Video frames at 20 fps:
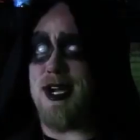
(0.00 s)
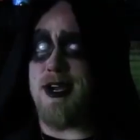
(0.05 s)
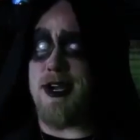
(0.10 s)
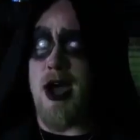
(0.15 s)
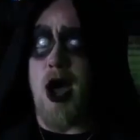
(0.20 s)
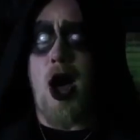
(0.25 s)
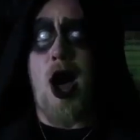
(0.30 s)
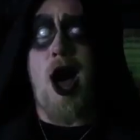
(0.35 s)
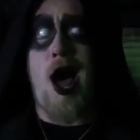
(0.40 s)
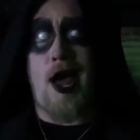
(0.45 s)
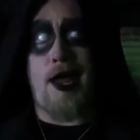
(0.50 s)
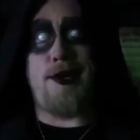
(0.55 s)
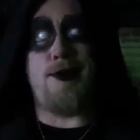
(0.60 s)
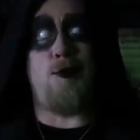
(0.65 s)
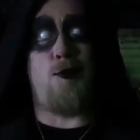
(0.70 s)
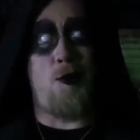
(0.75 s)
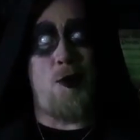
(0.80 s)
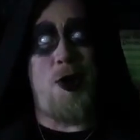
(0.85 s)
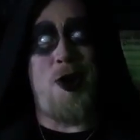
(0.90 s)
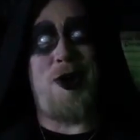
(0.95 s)

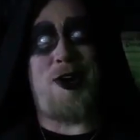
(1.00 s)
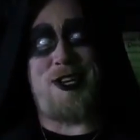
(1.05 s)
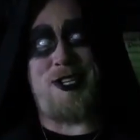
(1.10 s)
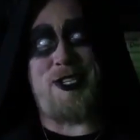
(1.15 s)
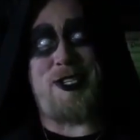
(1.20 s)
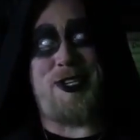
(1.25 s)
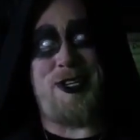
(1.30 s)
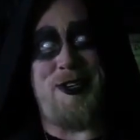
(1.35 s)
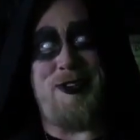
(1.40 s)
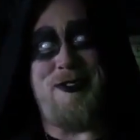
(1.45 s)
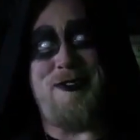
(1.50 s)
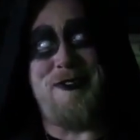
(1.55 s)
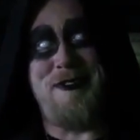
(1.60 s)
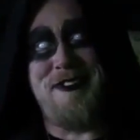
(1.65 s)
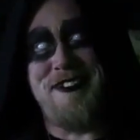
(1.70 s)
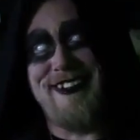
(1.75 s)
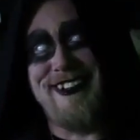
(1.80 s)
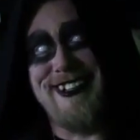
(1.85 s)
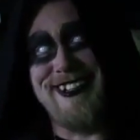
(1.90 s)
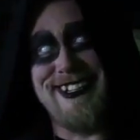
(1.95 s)
Magod works
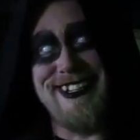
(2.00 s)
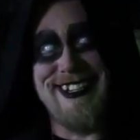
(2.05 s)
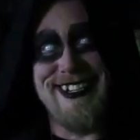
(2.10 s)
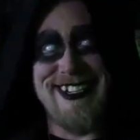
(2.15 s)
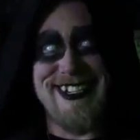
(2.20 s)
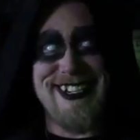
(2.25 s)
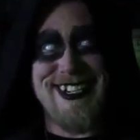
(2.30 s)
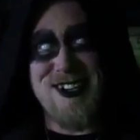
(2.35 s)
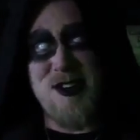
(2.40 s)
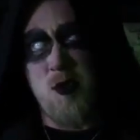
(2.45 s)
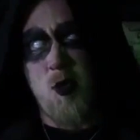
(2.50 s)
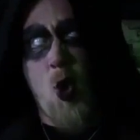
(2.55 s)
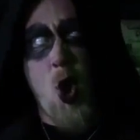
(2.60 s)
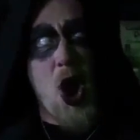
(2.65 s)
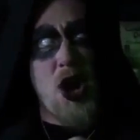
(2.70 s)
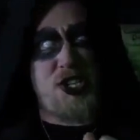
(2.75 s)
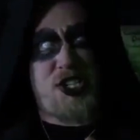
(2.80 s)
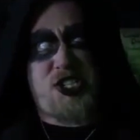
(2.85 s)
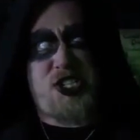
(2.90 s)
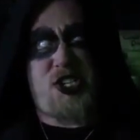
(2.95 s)
too.
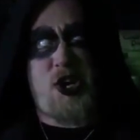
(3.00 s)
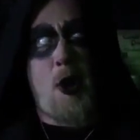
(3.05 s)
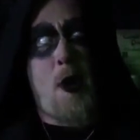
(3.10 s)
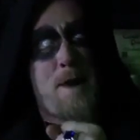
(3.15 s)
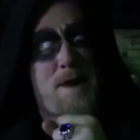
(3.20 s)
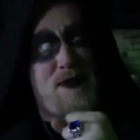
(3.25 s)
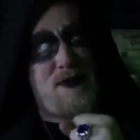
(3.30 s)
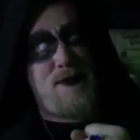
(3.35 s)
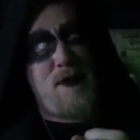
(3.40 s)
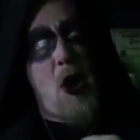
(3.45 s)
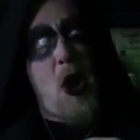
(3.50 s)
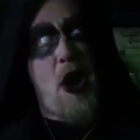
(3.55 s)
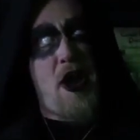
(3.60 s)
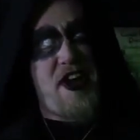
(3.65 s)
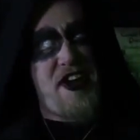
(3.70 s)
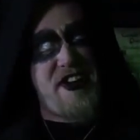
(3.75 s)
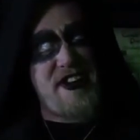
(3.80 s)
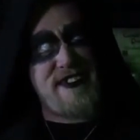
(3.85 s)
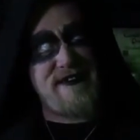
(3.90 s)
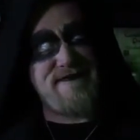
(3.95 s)
Worship
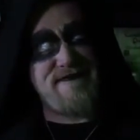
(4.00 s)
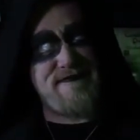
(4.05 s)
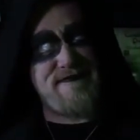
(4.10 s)
me!